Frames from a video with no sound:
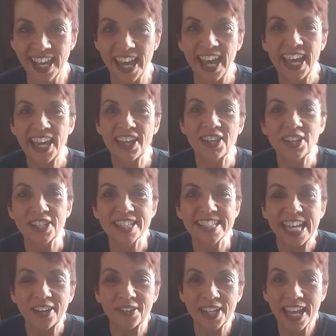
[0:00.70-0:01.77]
Hey, good
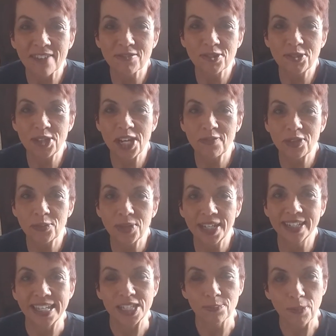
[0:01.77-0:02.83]
Saturday afternoon,
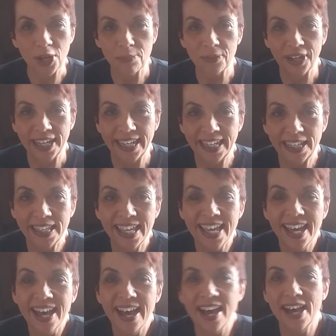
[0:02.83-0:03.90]
everyone. It's Barbara Ann.
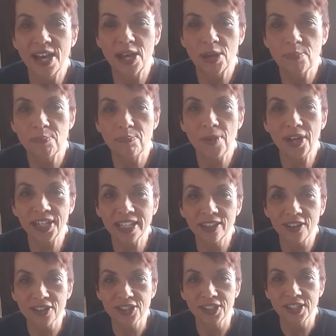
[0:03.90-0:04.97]
Bonnie
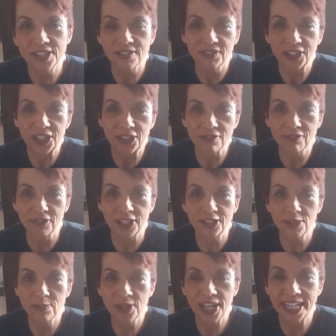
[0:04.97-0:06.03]
Larson is a very good
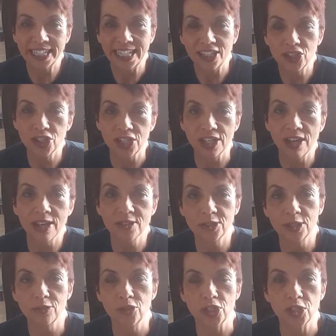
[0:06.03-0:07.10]
friend of mine, and she
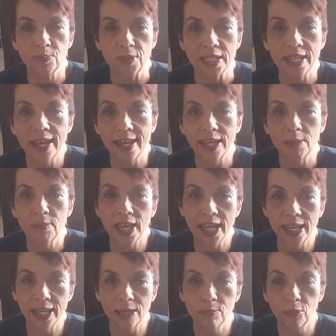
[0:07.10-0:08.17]
also just became
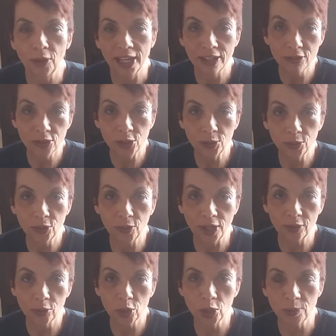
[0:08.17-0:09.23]
a brand new
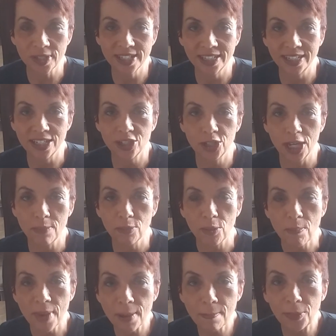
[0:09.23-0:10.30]
Greater Oklahoma City
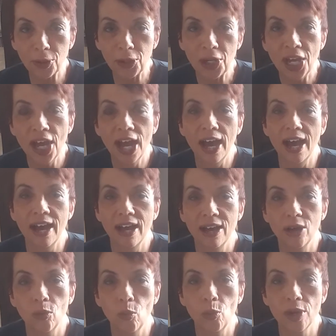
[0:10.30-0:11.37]
Chamber member
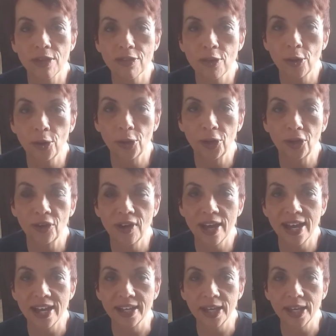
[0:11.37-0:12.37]
with her